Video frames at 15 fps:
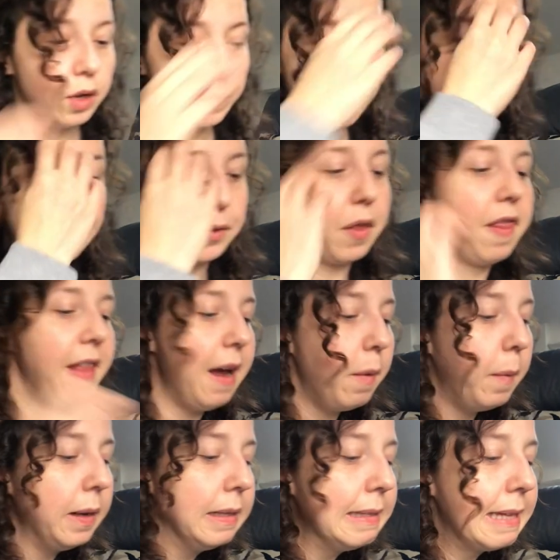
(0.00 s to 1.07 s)
Okay, so that
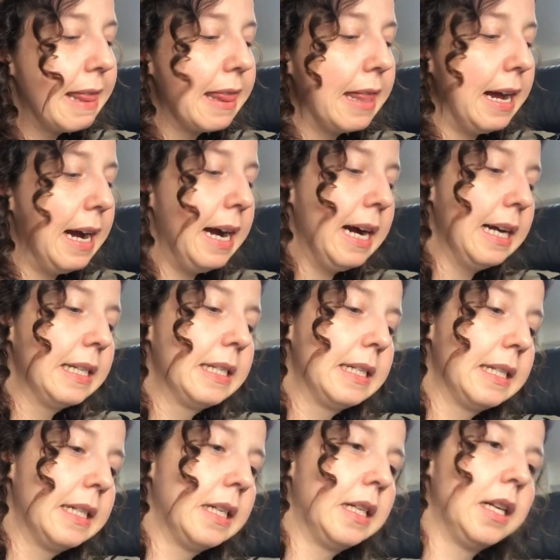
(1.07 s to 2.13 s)
one's
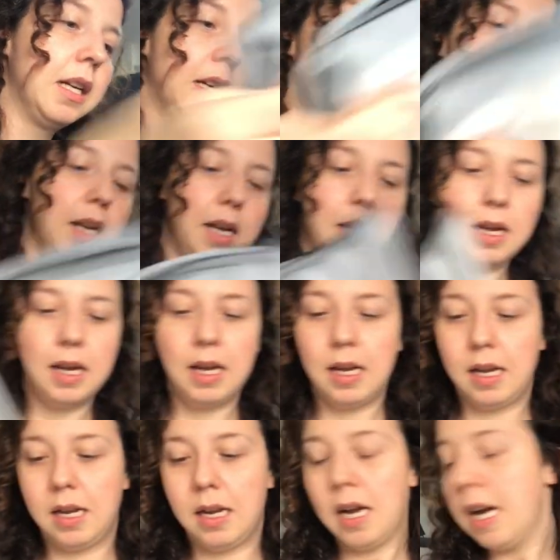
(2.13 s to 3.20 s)
that.
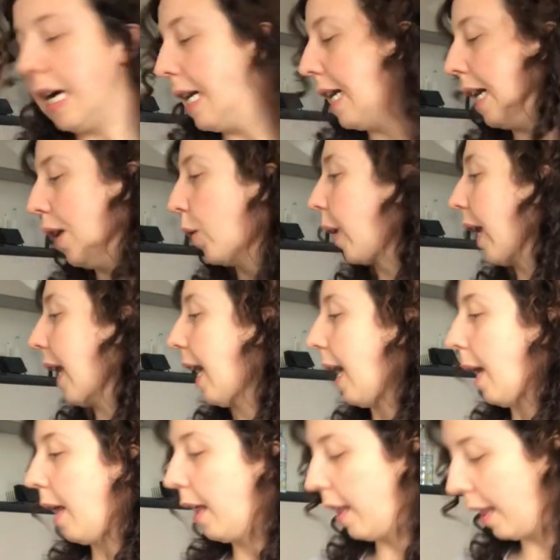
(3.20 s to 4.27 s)
Ah,
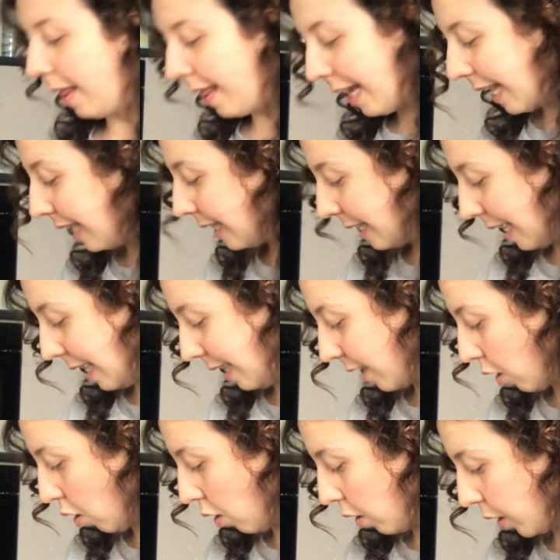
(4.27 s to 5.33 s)
okay. This I
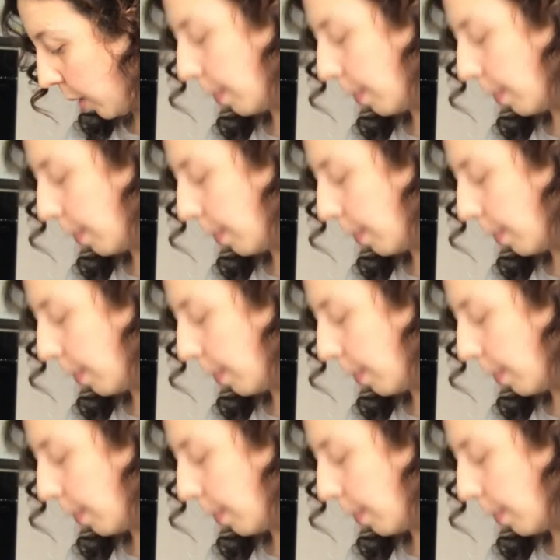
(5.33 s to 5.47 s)
got